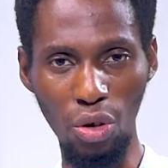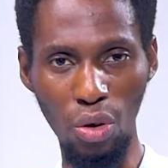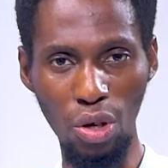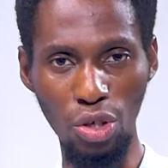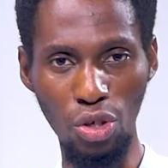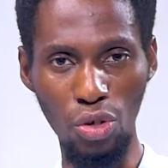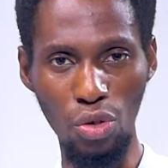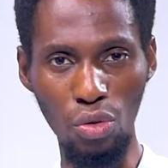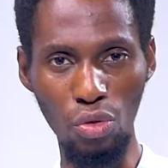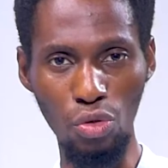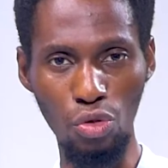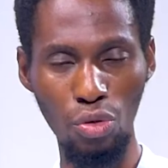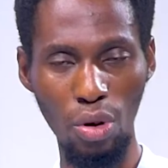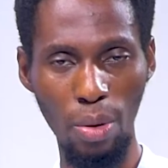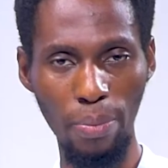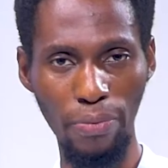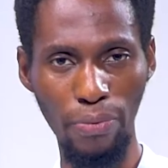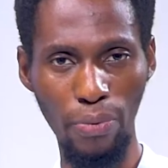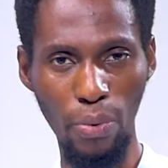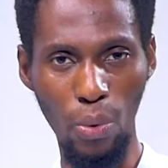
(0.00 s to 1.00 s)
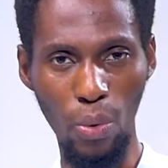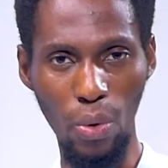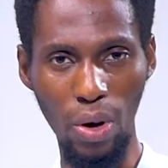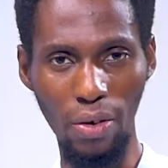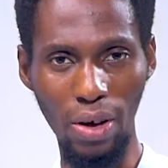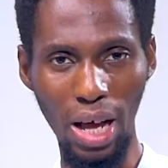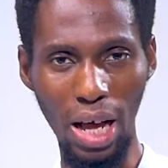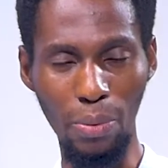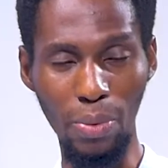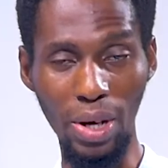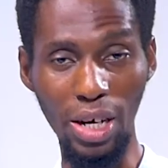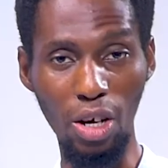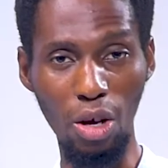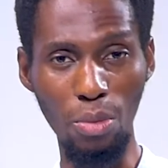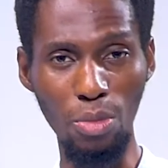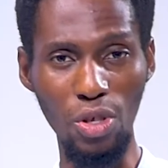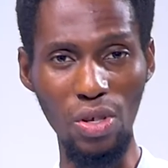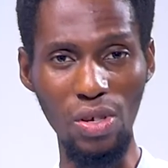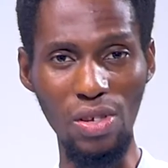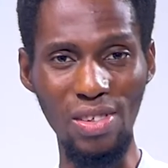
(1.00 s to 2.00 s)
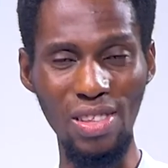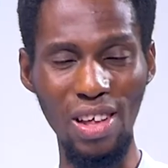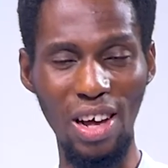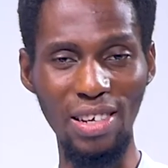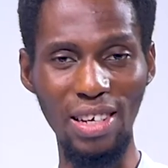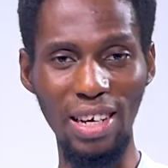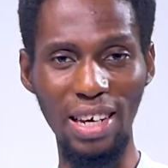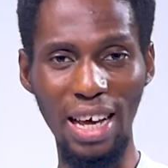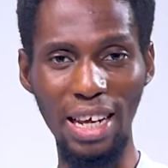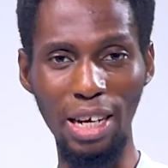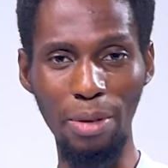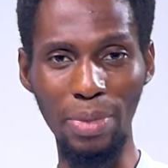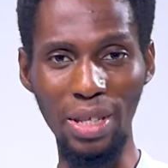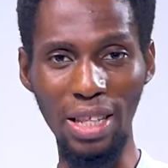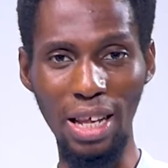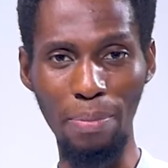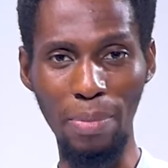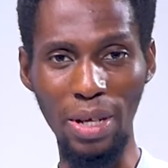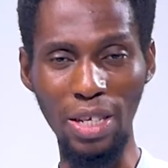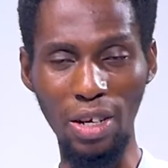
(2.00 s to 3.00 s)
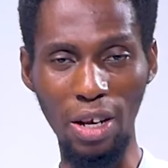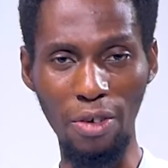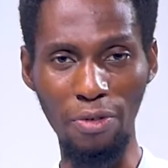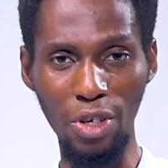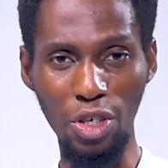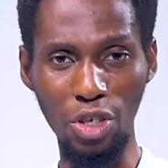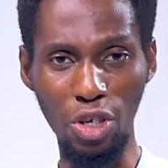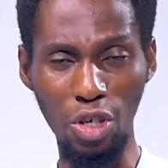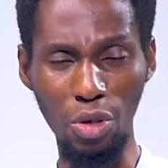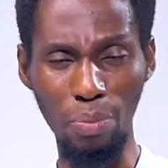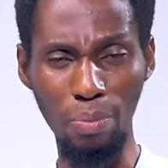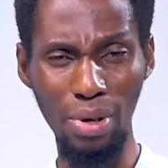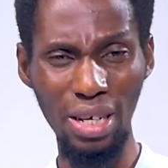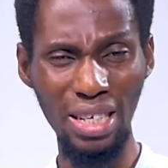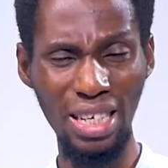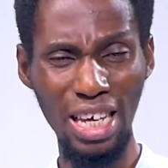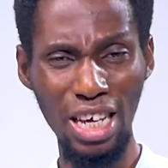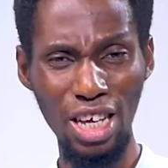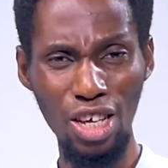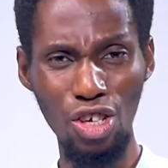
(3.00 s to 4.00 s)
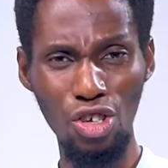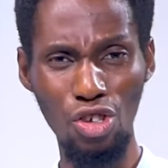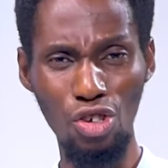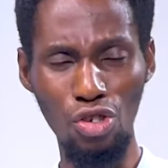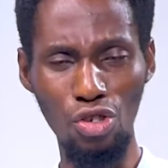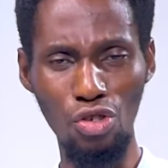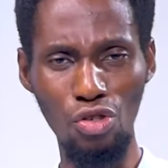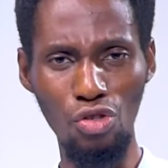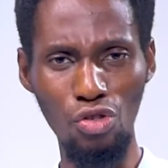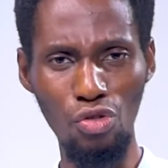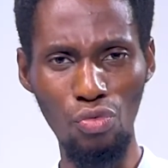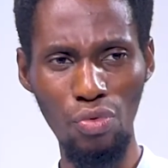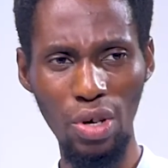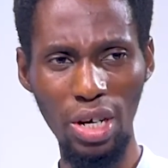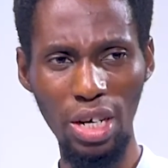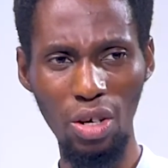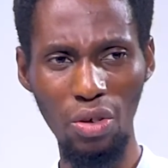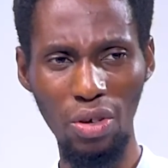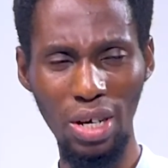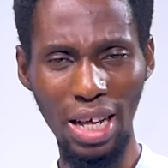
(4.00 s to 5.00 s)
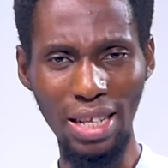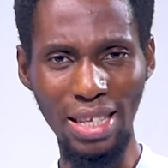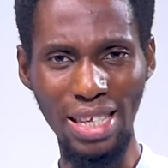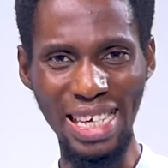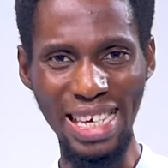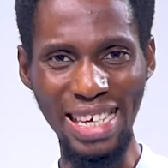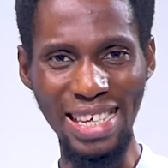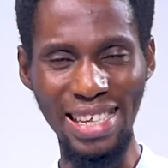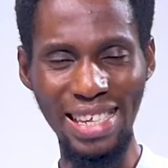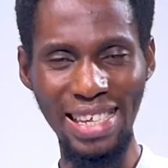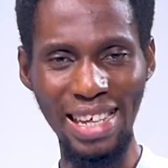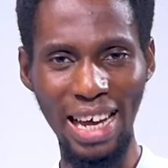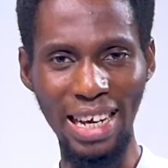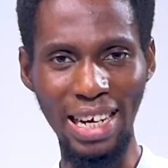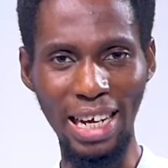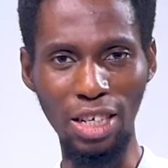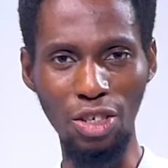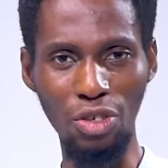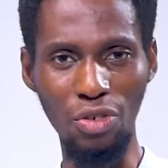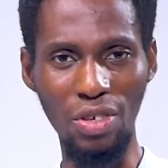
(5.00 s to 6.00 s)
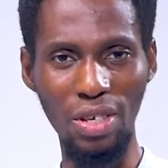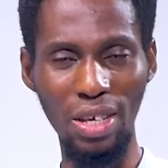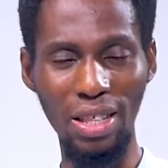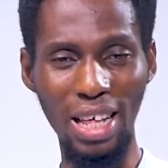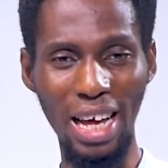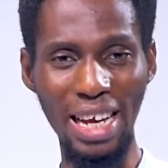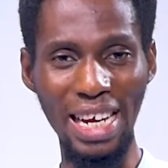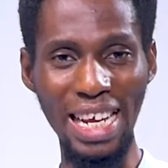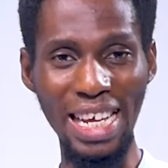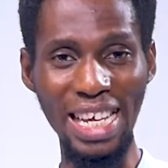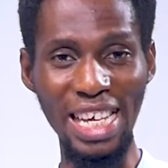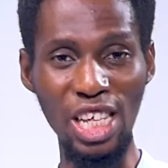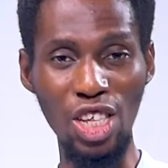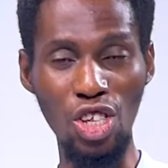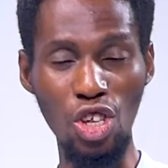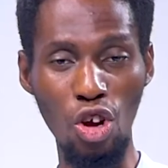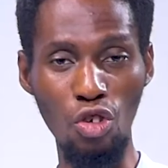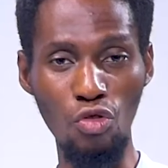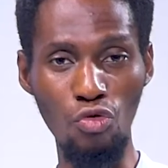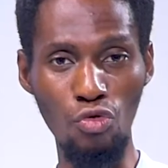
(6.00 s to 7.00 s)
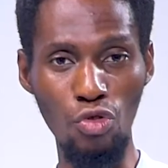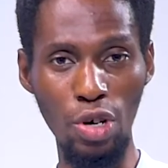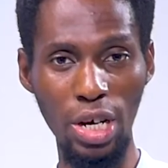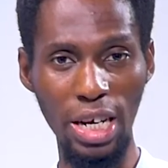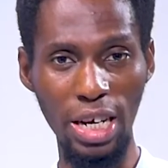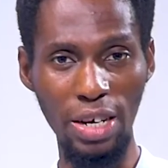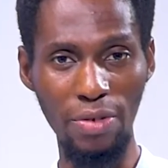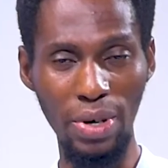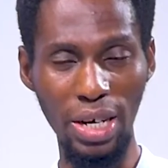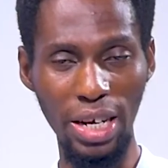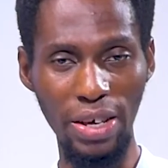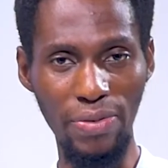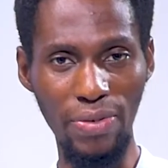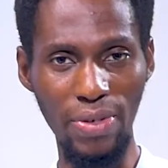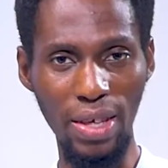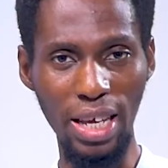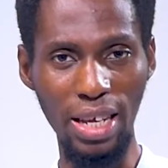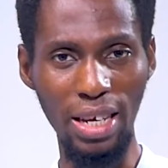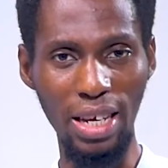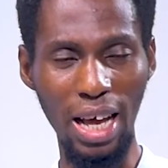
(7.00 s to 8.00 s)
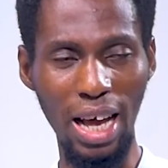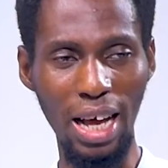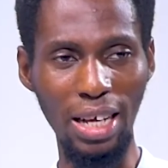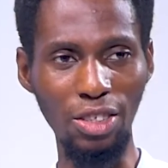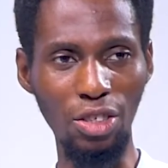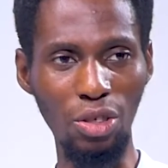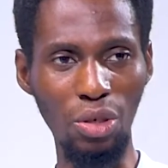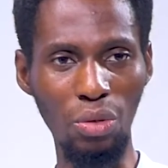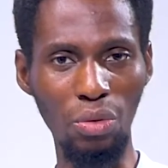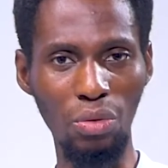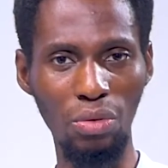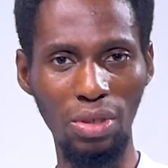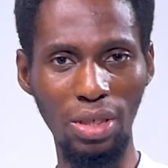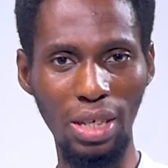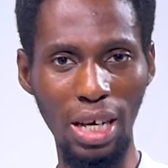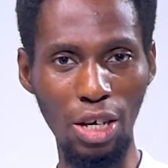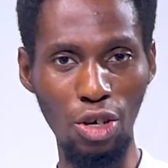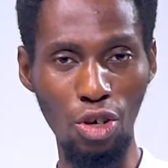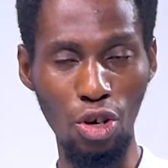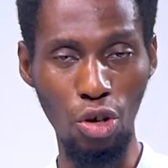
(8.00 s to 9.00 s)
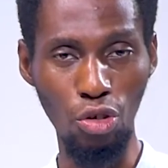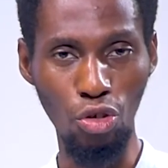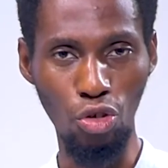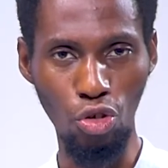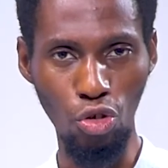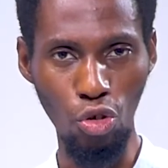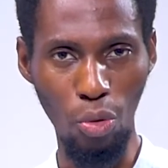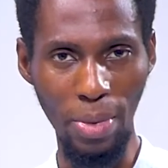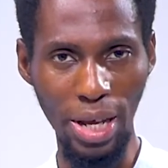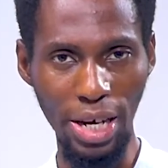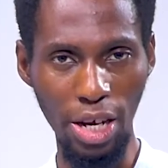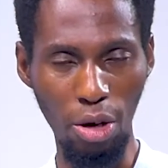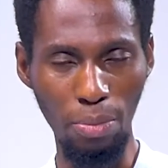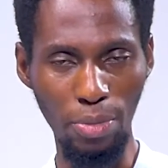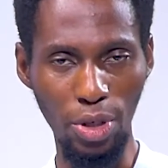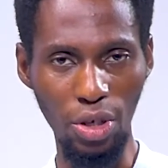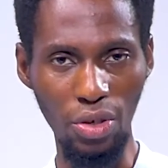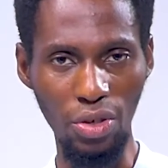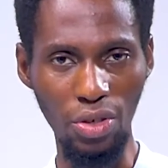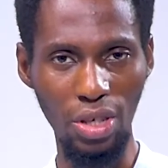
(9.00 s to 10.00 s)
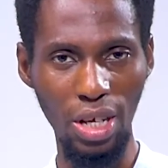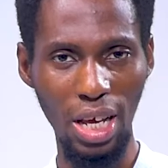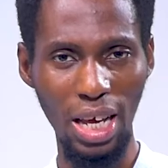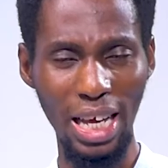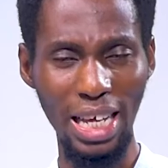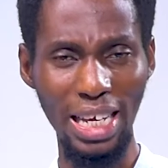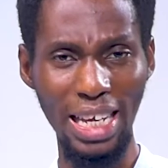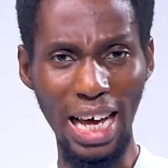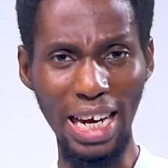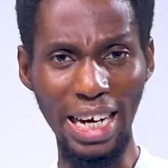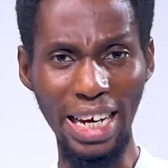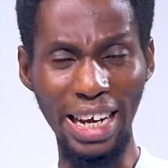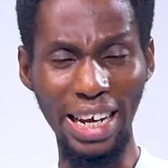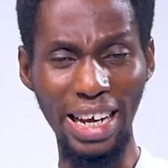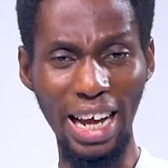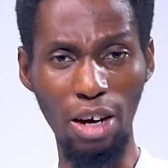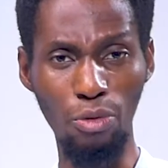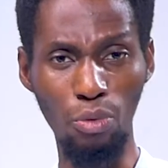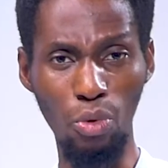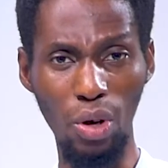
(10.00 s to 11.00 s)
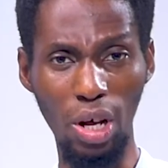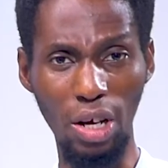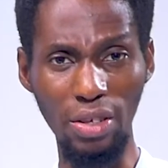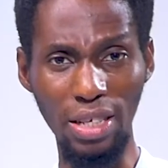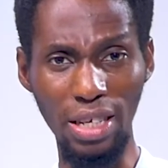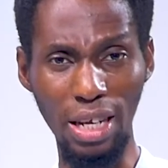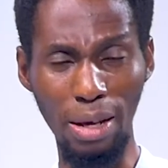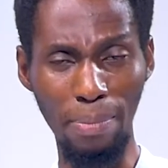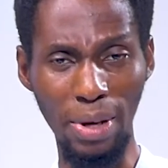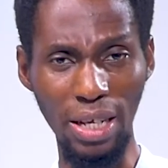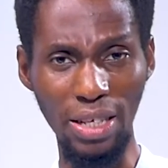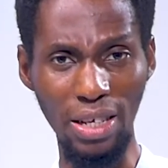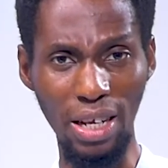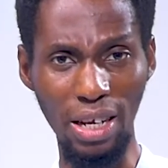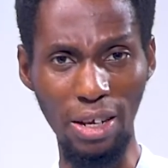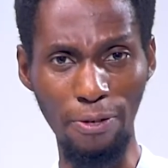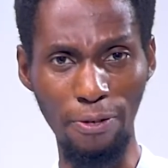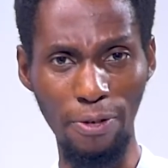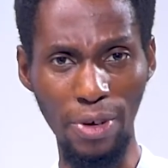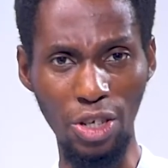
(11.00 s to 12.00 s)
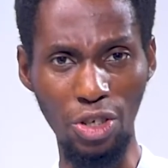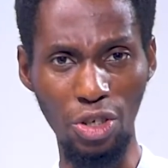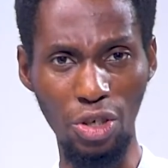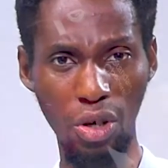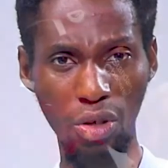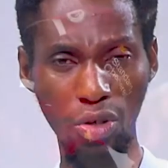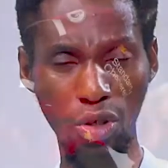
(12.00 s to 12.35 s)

going to trump for when it comes to the starting lineup in that particular fixture. But you really look at his side and you see that he is really, really thin, and you know, there are not so many options that he can rule out in that particular fixture.